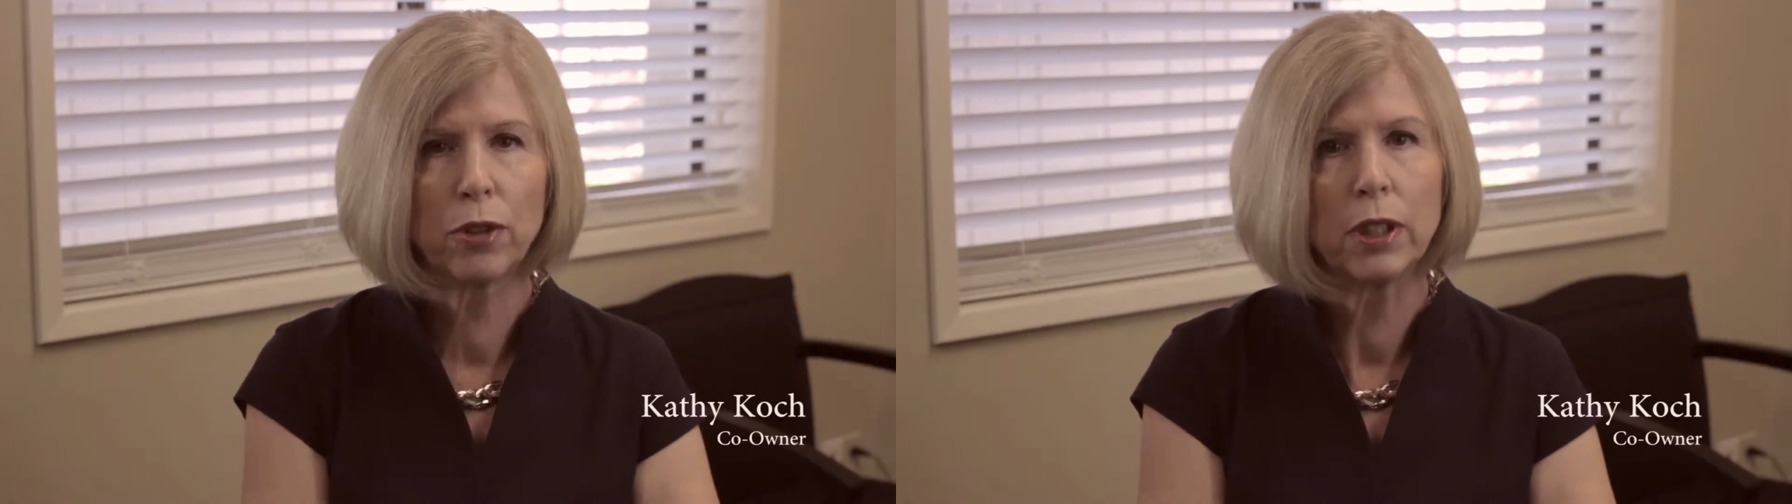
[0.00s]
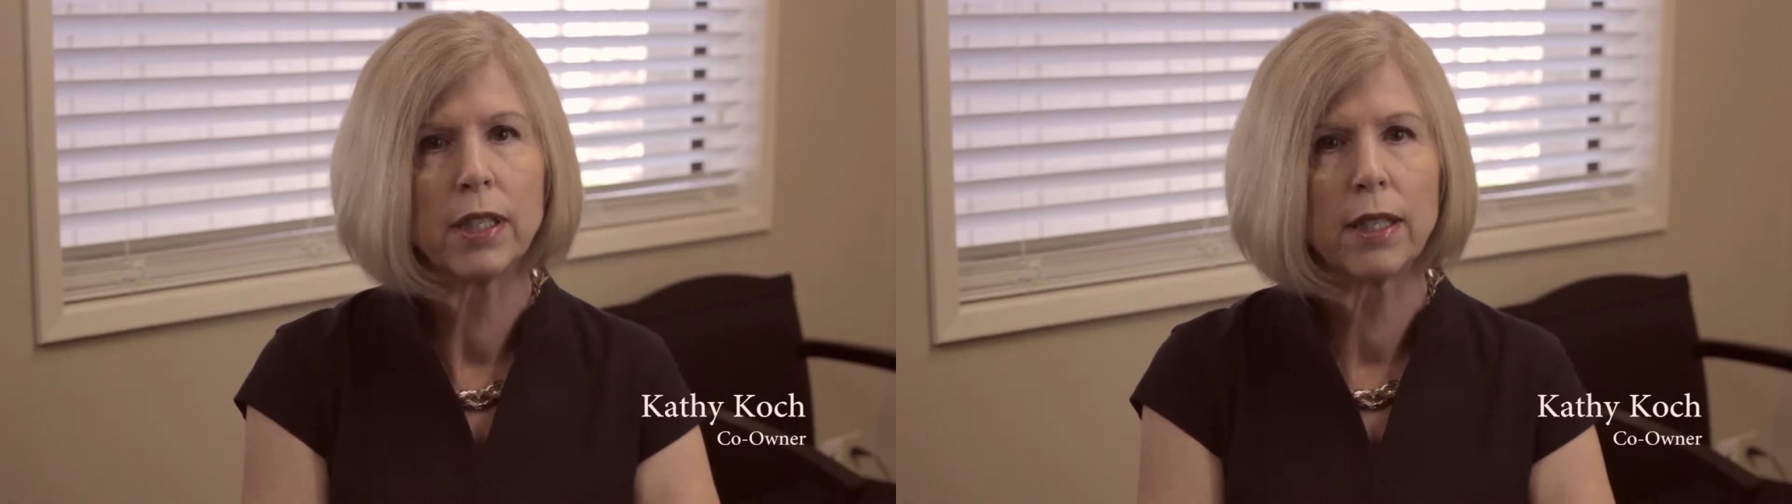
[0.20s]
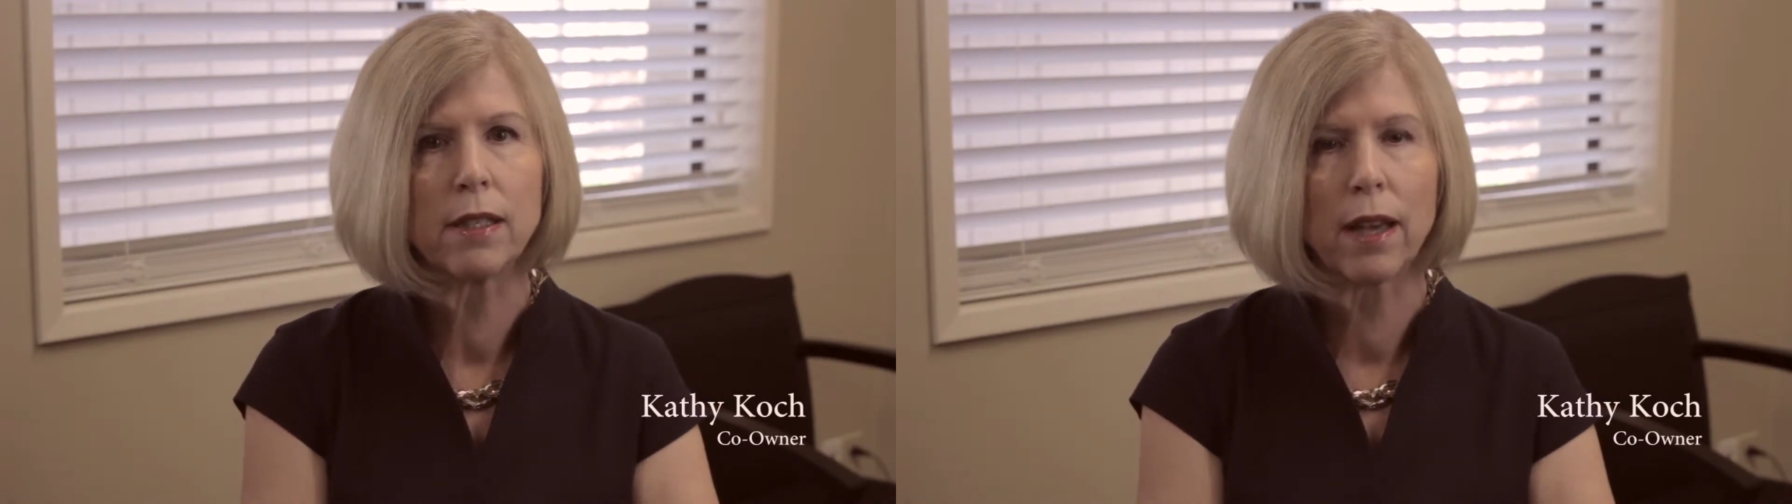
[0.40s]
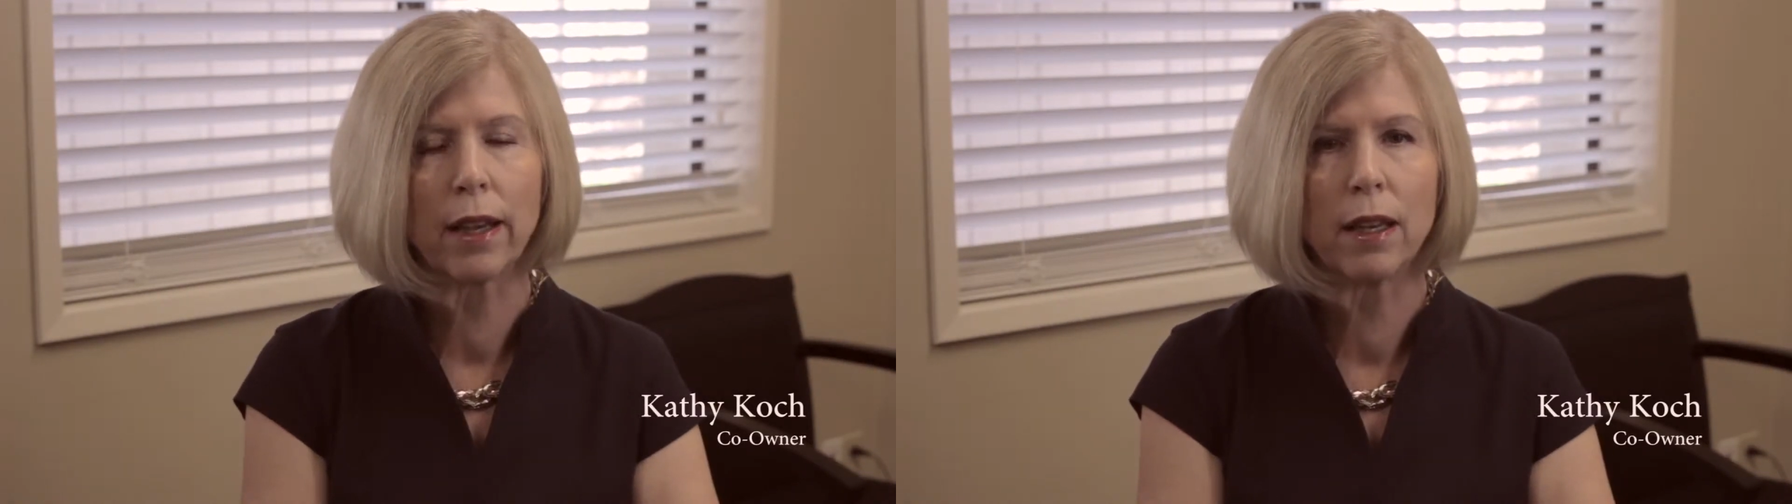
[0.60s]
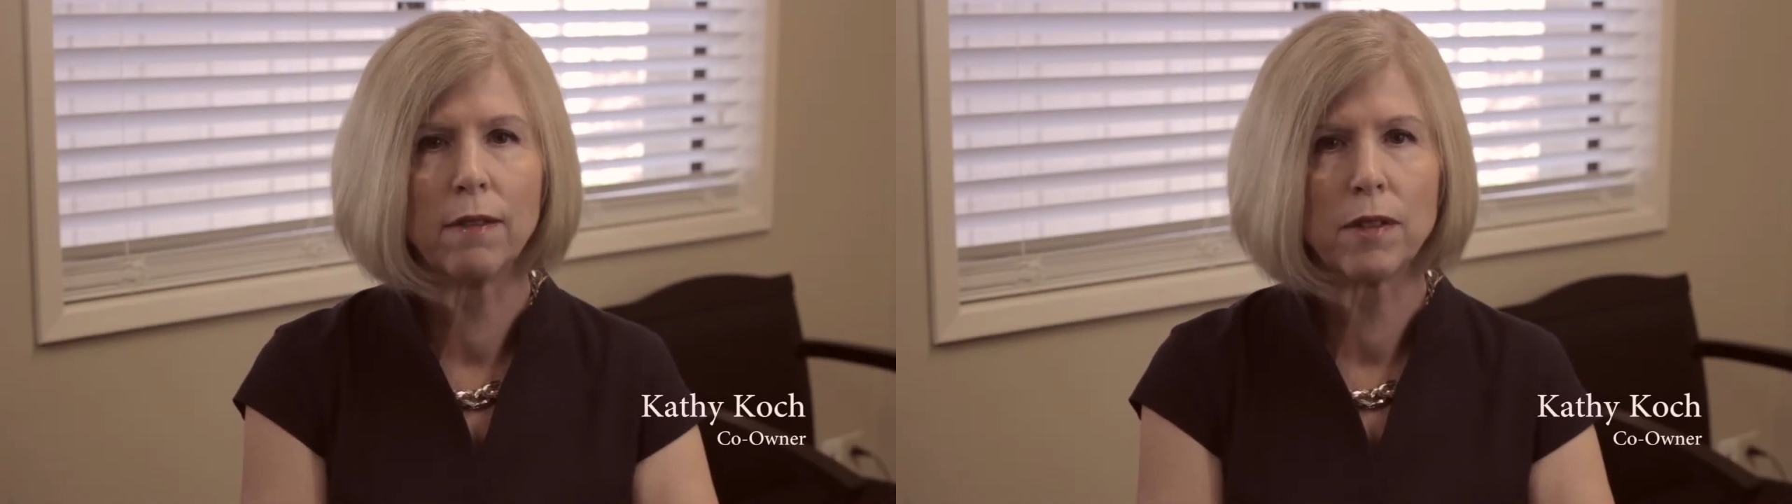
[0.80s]
Realty
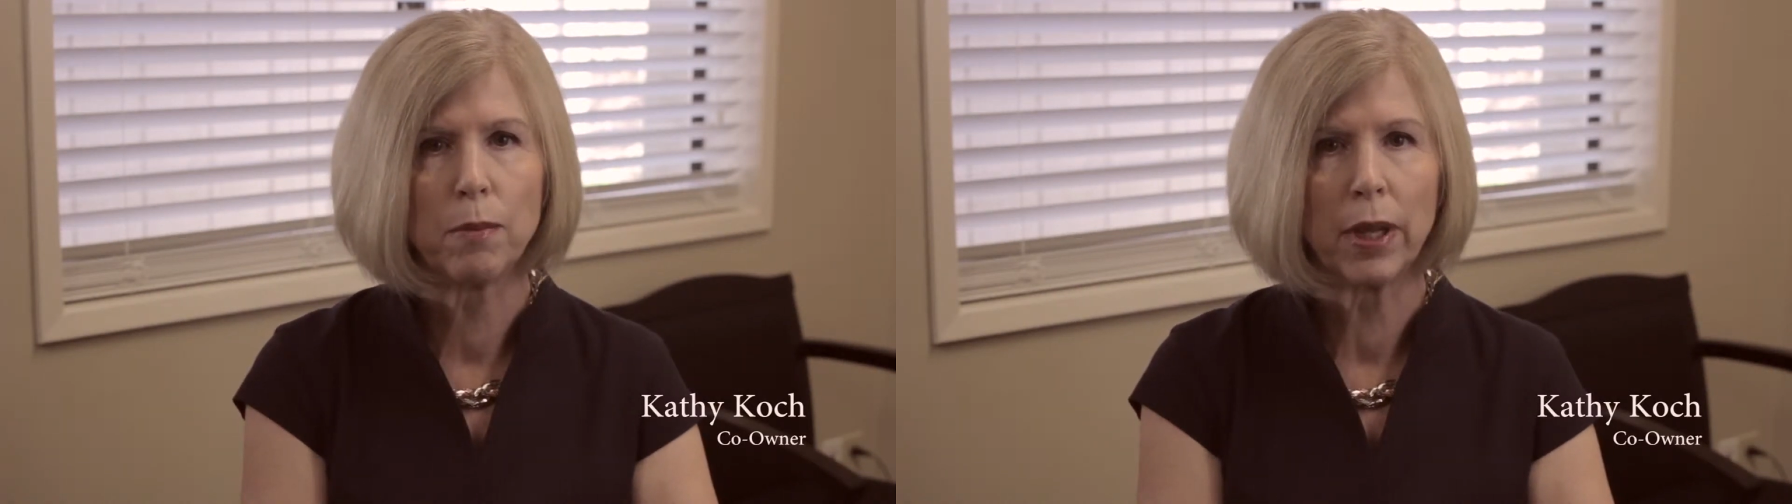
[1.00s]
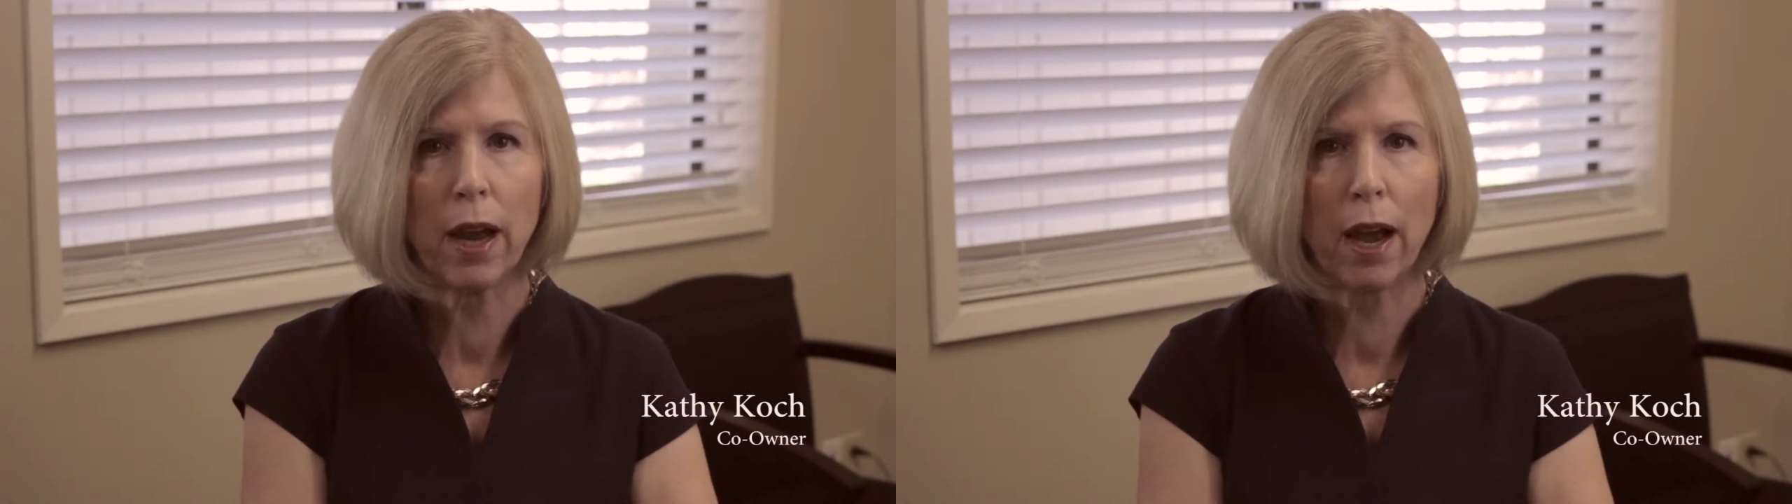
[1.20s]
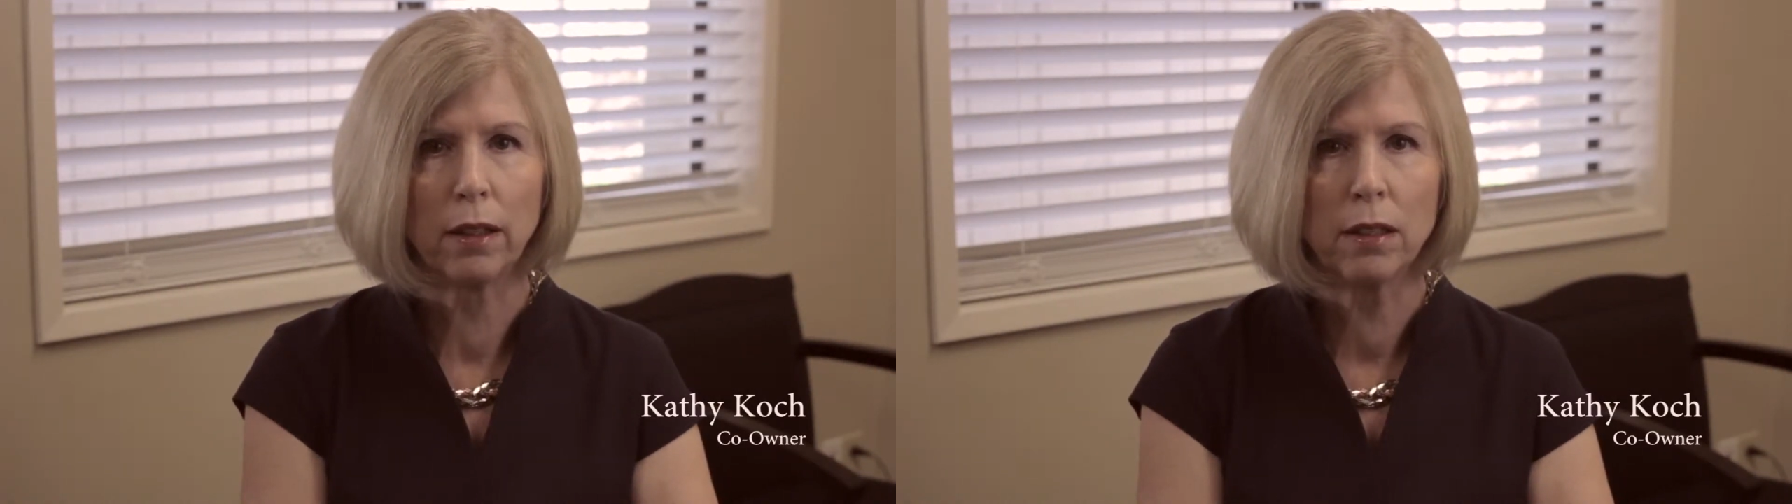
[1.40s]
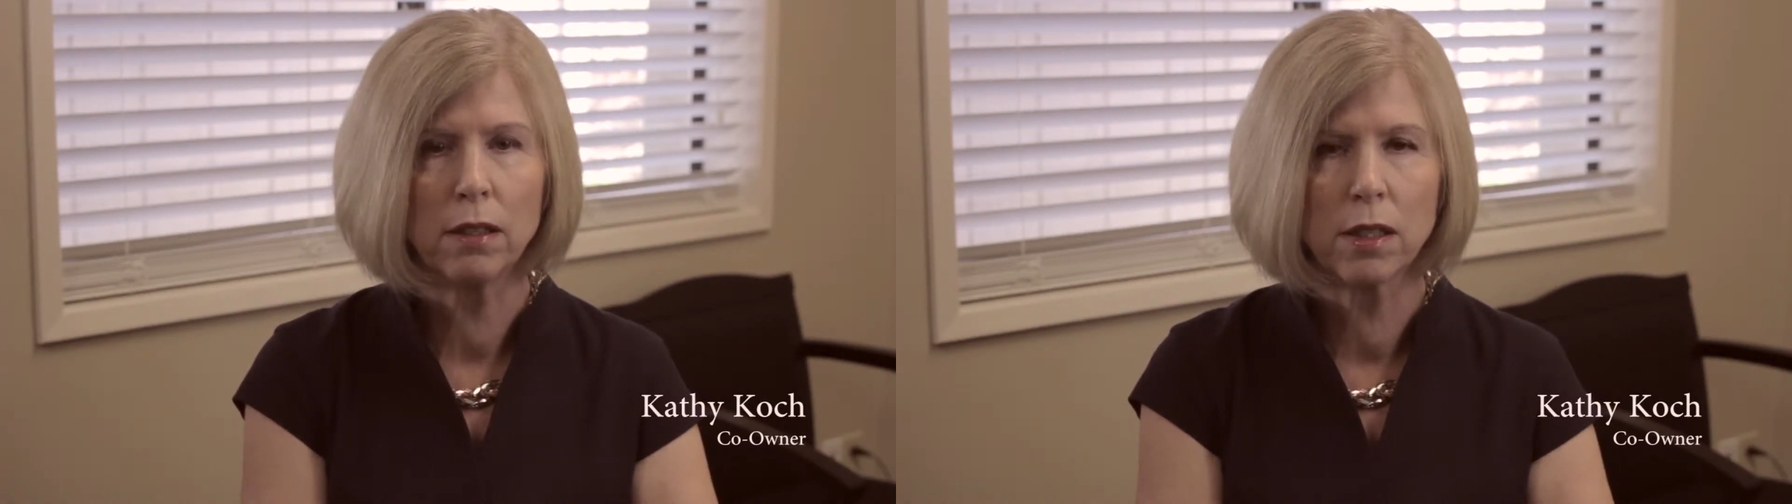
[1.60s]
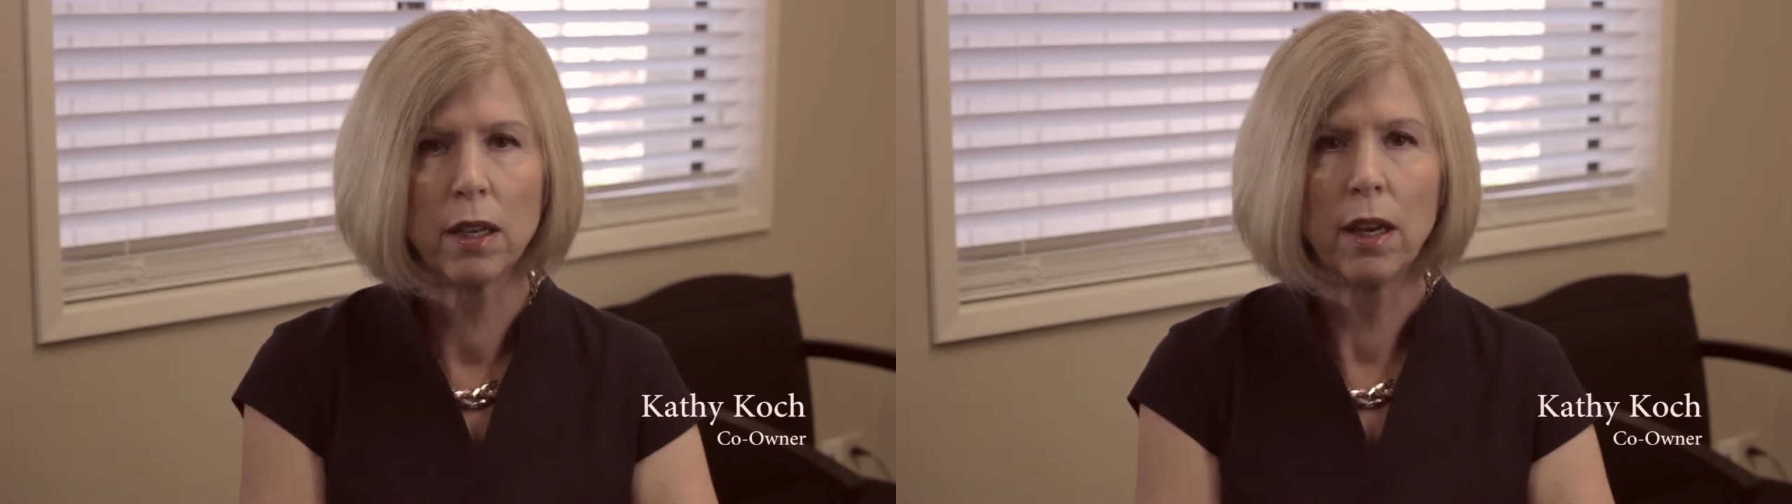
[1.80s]
Executives
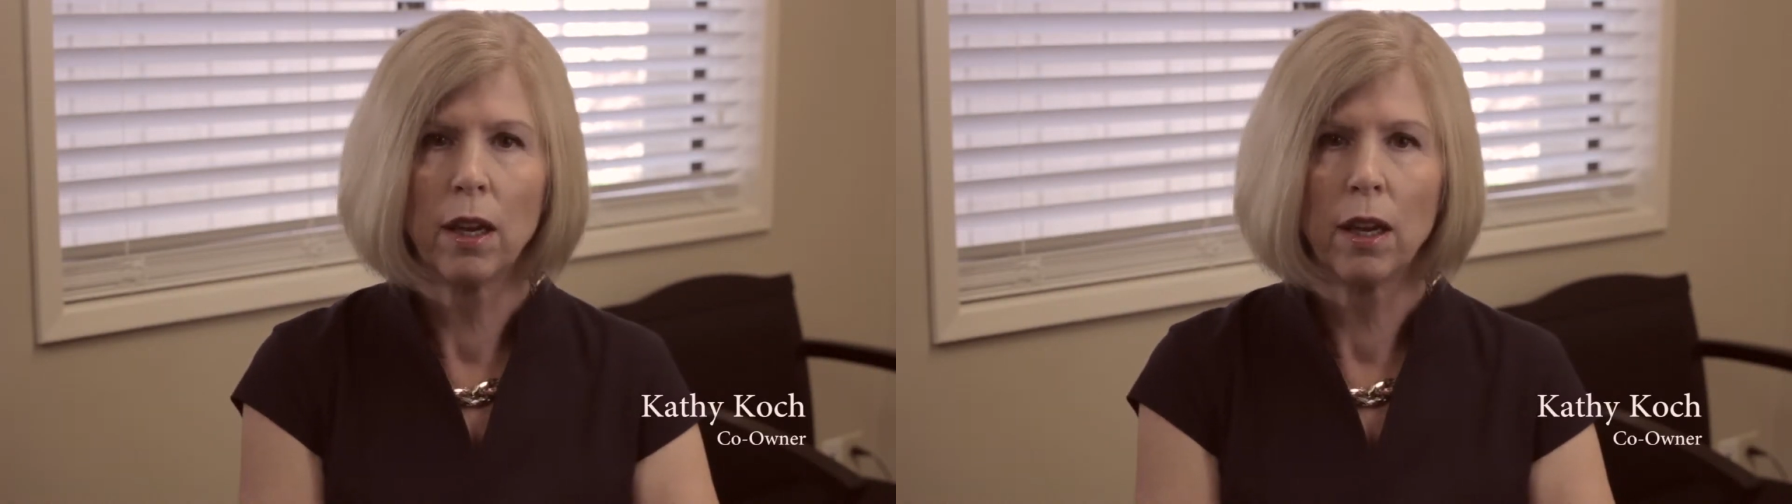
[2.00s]
Mid-Island.